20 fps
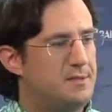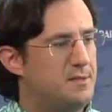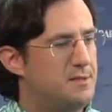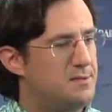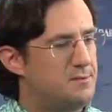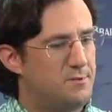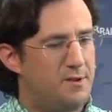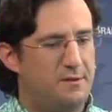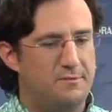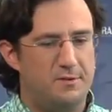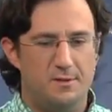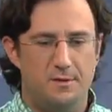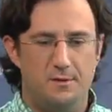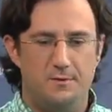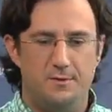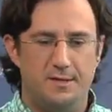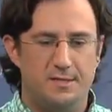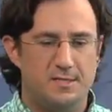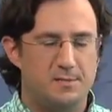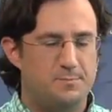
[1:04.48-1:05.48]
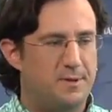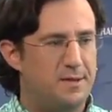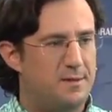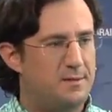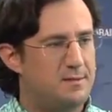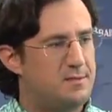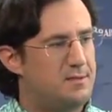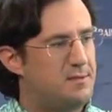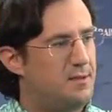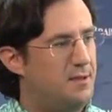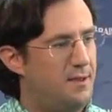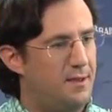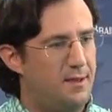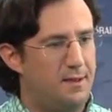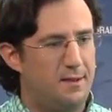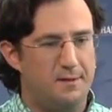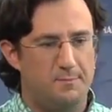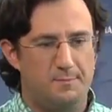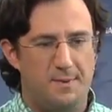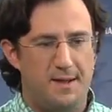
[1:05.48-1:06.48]
says revenue and expense,
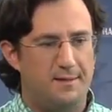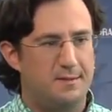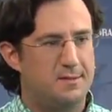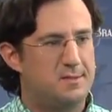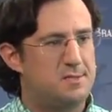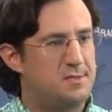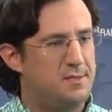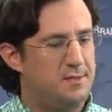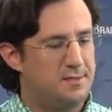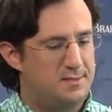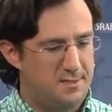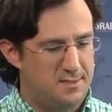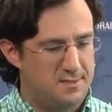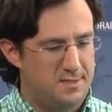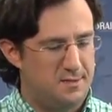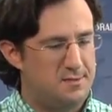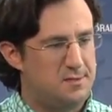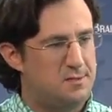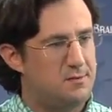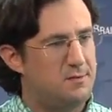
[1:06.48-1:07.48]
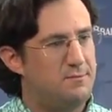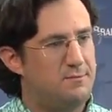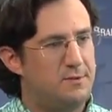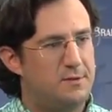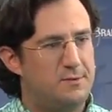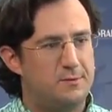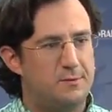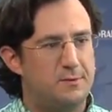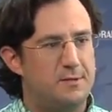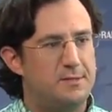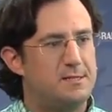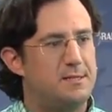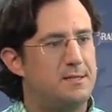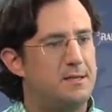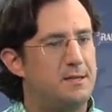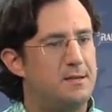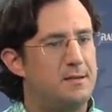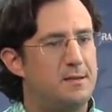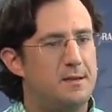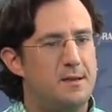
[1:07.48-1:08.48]
and a balance sheet says here's your inventory
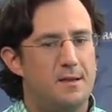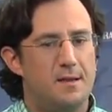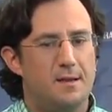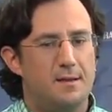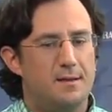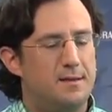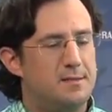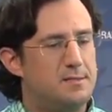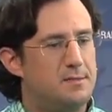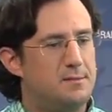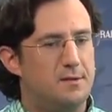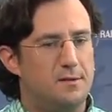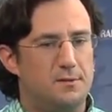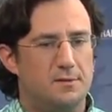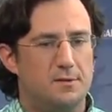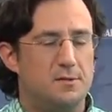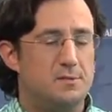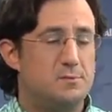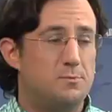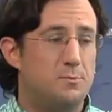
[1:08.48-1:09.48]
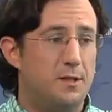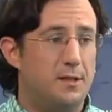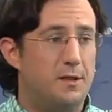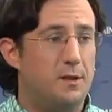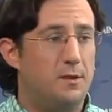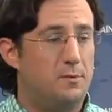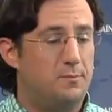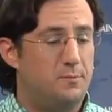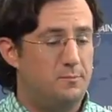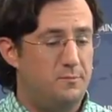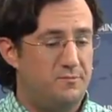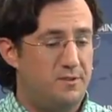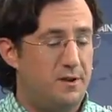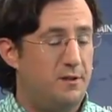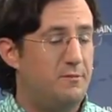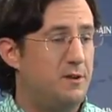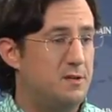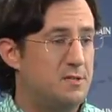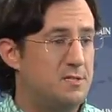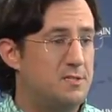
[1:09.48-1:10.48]
today. It's really
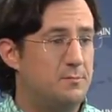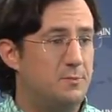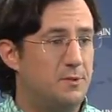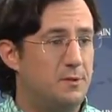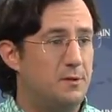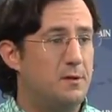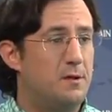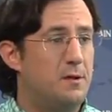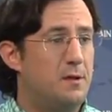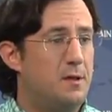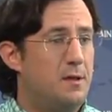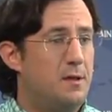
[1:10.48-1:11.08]
very, very similar.